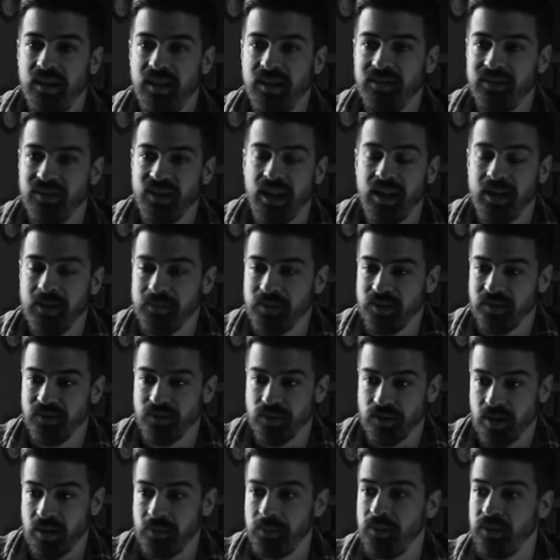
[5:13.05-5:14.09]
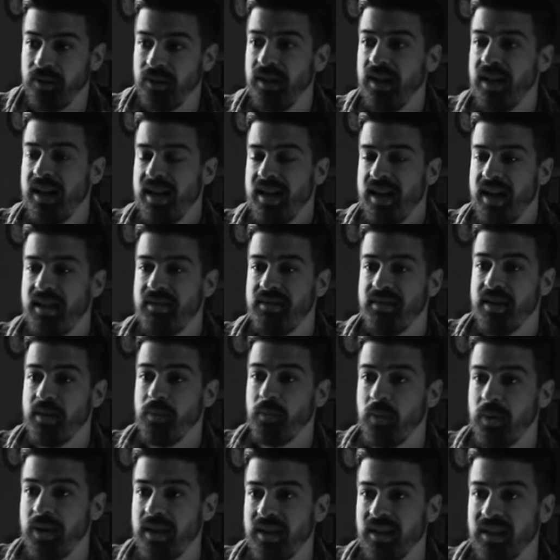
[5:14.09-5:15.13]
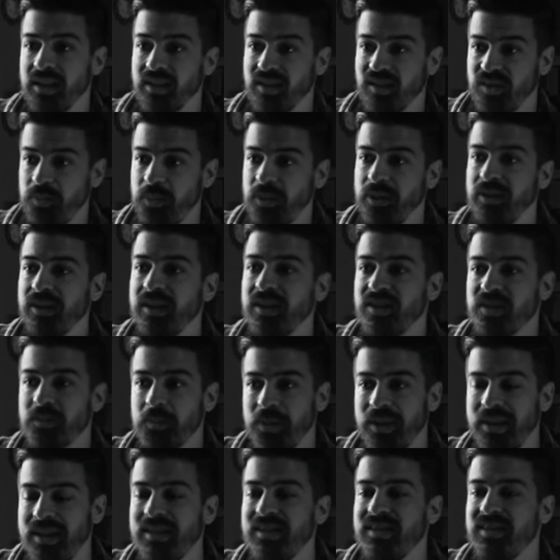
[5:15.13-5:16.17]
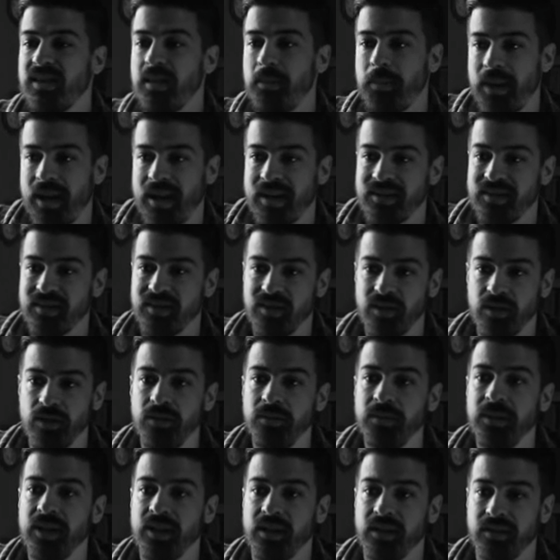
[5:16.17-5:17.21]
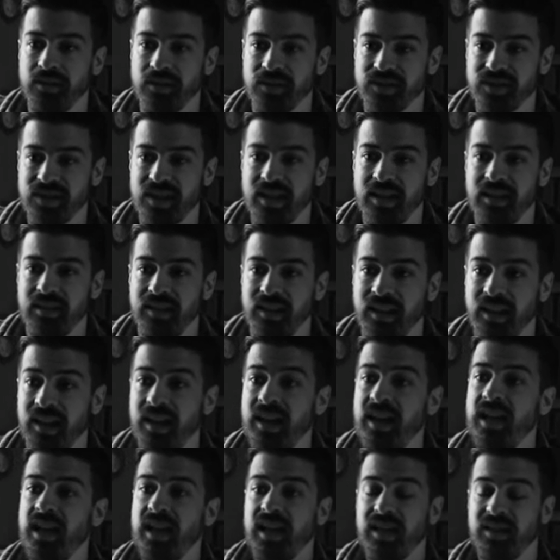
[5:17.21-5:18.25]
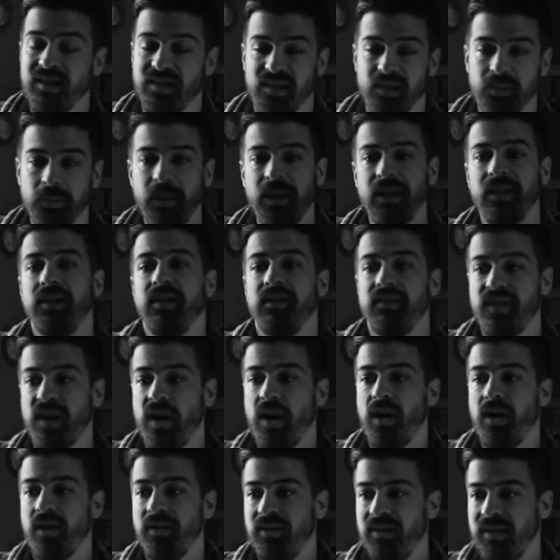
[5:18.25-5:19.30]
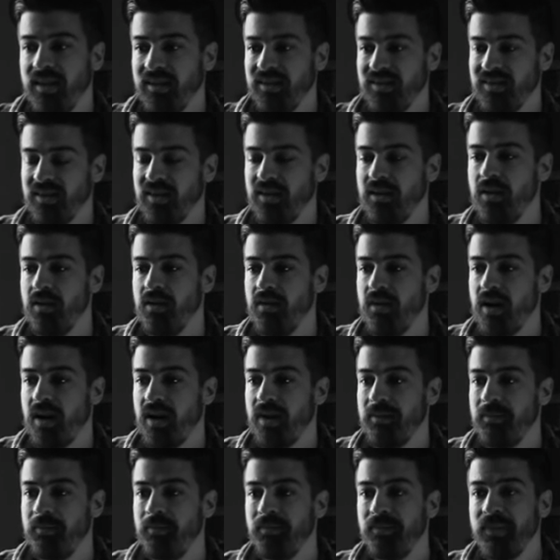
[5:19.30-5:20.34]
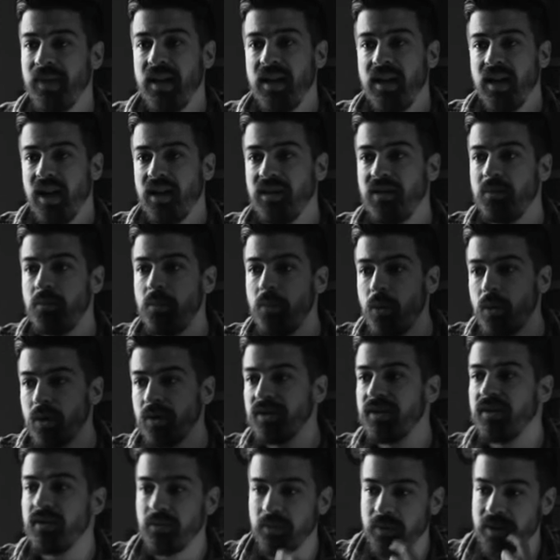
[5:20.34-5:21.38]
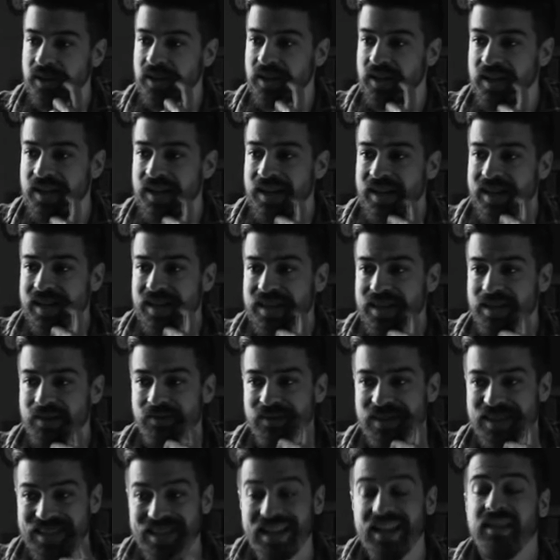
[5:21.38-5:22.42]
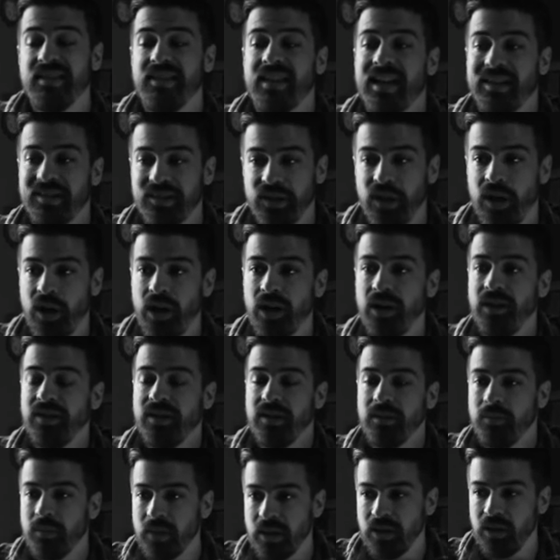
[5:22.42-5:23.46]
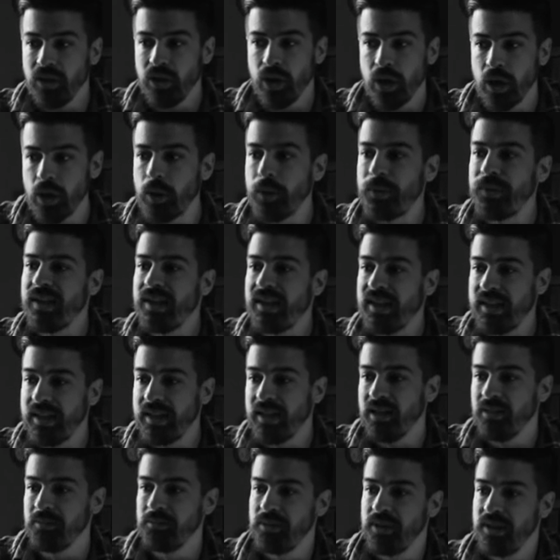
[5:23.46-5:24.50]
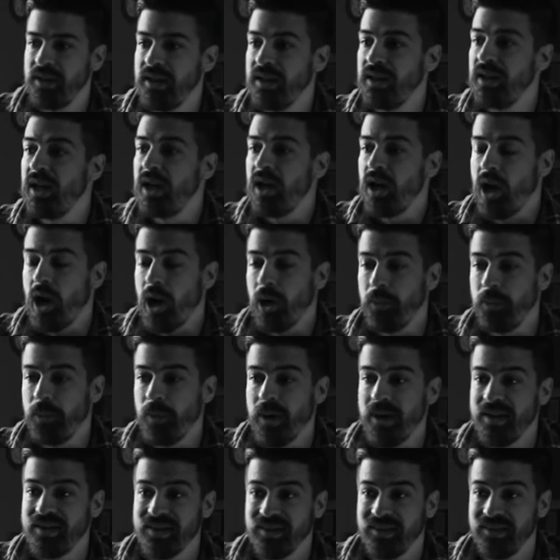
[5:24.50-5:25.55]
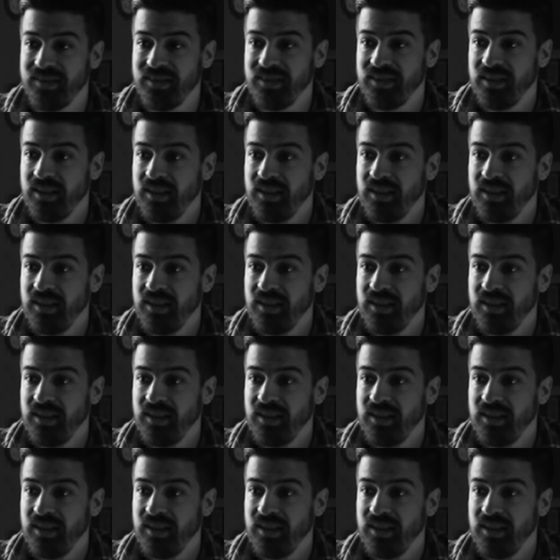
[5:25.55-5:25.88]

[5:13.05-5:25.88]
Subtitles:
in times of trouble, and that we can experience peace that passes human understanding in spite of the hard things that go on. And the more that we take that to heart, that we know that He can be our present